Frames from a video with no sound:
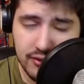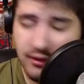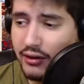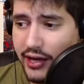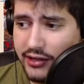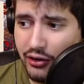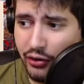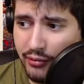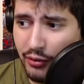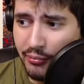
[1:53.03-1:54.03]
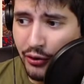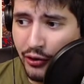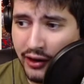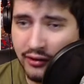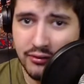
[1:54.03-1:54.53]
that's a horrible
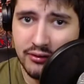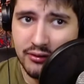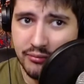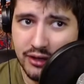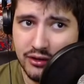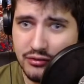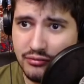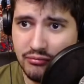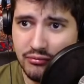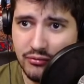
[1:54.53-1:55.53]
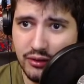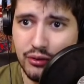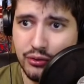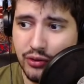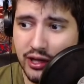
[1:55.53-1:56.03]
point, because you
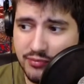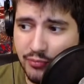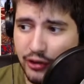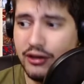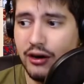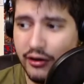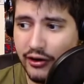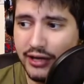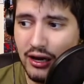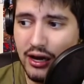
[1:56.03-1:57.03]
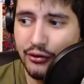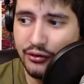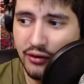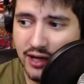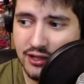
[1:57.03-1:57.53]
to this point are not allowed to
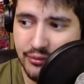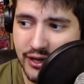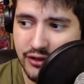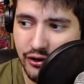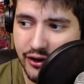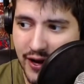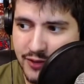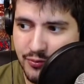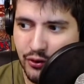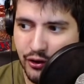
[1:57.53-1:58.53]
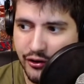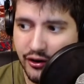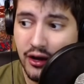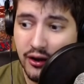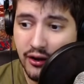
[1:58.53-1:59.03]
customize your dashboard
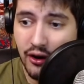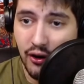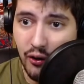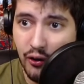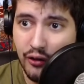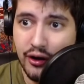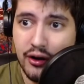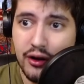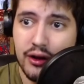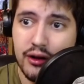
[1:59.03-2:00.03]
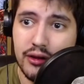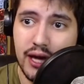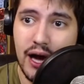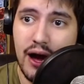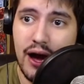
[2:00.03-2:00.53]
on the
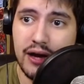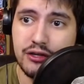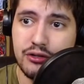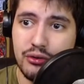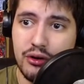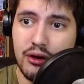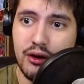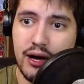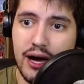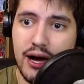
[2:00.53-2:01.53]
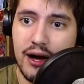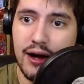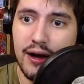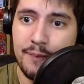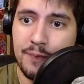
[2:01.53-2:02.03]
actual
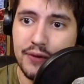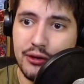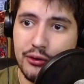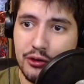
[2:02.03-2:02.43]
YouTube